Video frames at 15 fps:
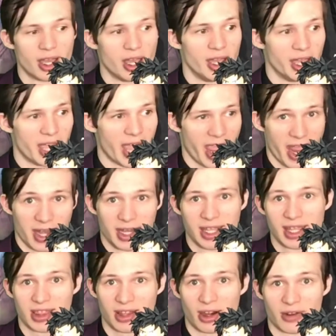And he
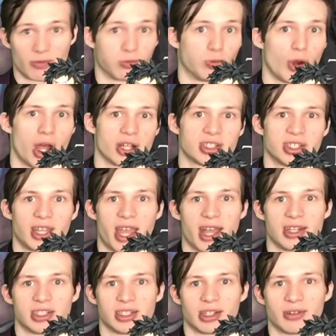starts rushing at
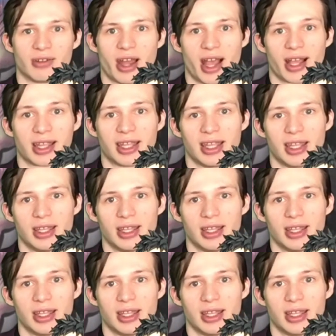Shigaraki.